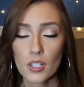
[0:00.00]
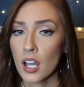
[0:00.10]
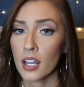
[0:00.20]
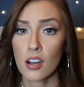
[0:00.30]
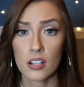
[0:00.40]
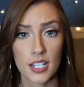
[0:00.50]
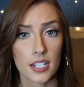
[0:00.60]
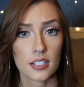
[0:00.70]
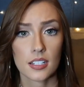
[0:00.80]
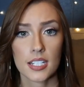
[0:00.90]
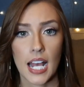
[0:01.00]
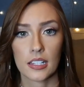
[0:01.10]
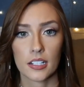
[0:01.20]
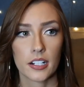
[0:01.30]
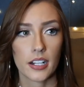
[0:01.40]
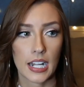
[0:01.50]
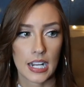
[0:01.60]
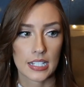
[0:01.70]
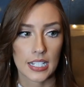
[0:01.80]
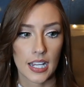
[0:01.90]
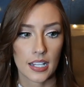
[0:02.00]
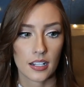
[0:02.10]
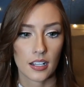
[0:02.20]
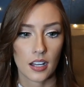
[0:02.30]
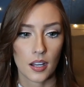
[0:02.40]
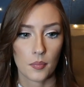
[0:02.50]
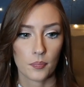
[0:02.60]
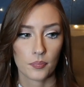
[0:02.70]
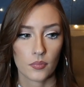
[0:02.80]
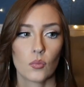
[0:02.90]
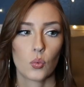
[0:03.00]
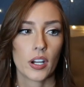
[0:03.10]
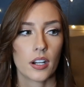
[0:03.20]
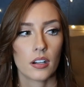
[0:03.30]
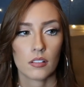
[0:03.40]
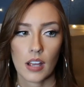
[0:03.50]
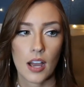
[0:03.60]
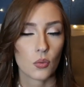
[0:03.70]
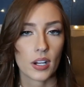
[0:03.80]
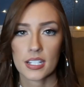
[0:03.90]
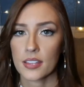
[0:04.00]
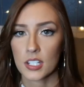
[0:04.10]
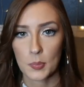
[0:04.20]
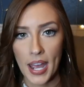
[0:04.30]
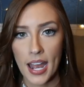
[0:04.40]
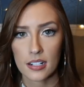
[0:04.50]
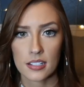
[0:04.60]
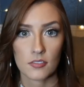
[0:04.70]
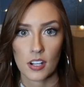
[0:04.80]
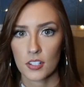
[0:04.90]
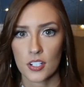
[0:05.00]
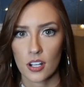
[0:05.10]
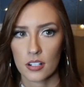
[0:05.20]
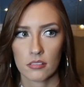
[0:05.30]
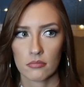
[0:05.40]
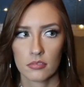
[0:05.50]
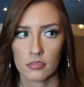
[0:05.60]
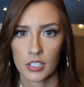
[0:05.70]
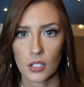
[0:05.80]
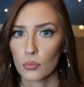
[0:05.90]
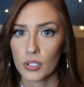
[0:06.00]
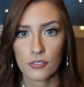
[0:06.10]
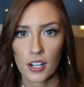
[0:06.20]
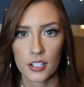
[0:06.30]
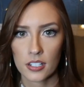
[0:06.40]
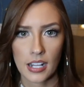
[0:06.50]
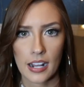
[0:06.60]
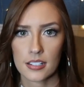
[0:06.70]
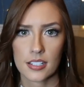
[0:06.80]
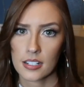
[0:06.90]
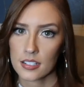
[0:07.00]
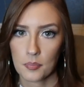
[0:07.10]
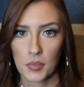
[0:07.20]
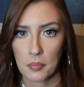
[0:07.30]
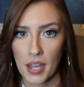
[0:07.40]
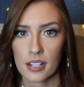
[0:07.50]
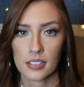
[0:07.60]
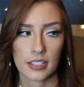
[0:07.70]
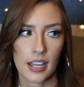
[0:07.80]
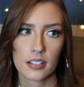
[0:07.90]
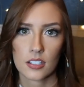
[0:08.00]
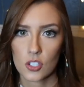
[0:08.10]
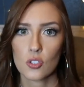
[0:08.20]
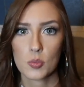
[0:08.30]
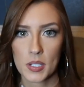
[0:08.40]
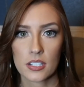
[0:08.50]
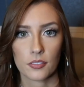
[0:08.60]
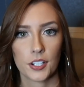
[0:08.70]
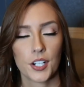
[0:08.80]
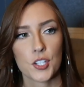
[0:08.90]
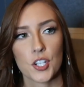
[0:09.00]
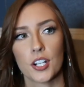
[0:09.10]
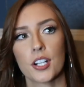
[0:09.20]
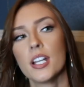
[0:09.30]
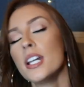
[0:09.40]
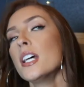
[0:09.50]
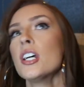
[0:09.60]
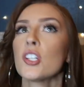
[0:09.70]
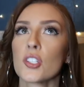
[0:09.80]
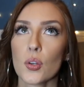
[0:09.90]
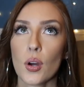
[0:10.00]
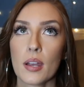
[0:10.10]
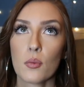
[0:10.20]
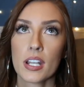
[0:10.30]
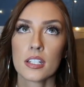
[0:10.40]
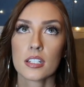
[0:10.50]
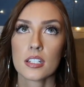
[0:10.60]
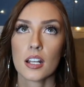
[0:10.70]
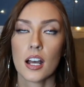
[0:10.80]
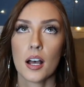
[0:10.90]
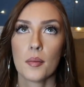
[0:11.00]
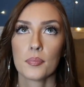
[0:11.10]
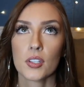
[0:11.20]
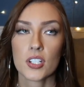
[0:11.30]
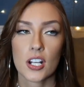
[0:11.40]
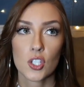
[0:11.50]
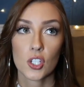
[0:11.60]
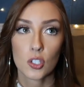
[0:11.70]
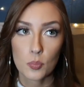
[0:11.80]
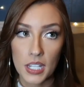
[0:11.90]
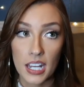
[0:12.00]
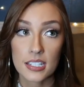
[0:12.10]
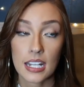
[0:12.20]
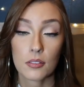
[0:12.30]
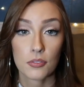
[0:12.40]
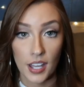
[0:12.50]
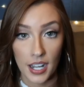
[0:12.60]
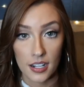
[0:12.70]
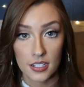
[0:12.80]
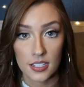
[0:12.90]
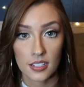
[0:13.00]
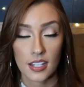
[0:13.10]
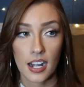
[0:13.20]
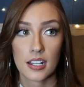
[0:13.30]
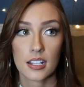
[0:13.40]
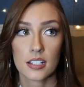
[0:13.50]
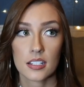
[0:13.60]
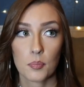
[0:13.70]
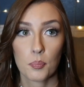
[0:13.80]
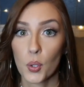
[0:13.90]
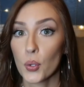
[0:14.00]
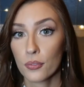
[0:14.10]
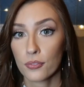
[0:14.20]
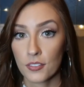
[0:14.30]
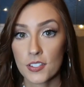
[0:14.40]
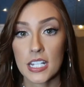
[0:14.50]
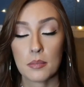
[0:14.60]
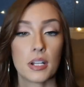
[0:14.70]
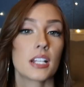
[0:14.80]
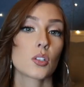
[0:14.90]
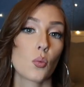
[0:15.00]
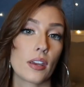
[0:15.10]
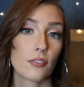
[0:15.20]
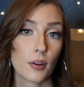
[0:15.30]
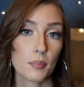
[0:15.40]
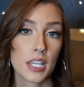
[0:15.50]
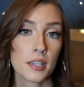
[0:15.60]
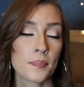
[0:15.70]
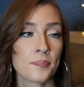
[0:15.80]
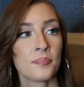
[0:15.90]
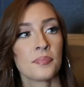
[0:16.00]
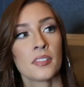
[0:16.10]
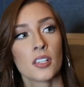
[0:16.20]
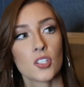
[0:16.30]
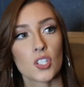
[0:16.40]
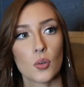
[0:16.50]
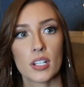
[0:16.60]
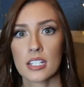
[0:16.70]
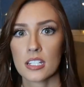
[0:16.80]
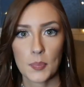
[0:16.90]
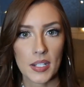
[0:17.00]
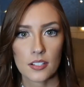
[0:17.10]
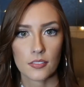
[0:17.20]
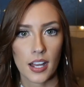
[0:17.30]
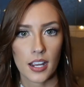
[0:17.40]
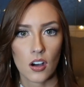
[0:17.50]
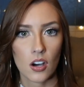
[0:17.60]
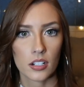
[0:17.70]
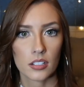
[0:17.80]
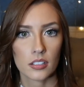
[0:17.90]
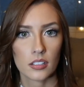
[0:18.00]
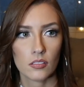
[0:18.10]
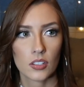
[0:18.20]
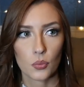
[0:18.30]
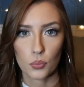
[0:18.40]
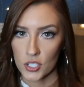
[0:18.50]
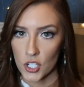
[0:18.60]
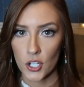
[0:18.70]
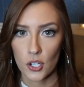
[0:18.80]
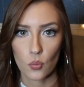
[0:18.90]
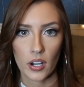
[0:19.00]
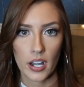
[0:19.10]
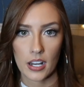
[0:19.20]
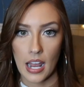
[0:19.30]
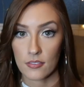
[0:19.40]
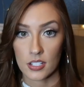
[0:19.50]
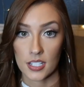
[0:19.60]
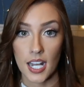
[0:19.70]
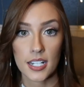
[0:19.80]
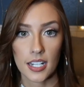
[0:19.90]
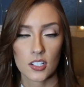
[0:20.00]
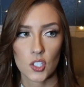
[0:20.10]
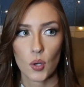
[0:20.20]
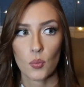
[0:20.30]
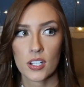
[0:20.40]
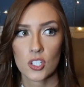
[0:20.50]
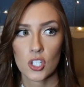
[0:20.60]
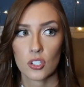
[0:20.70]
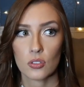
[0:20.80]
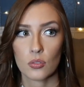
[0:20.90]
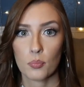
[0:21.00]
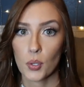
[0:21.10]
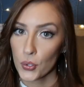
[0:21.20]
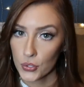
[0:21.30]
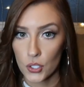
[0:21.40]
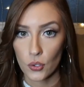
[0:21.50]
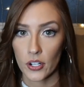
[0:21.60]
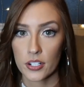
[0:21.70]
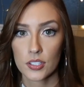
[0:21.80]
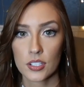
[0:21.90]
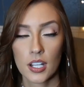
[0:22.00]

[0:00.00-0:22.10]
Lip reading: I contacted the seller and I said, how do I send this back? Because I've never done like a refund and had to send something back like that. It's a huge piece of furniture. So I went, there's actually UPS and FedEx that is both 15 minutes away from me. So it didn't specify on the return where I have to send it. So I went to both stores.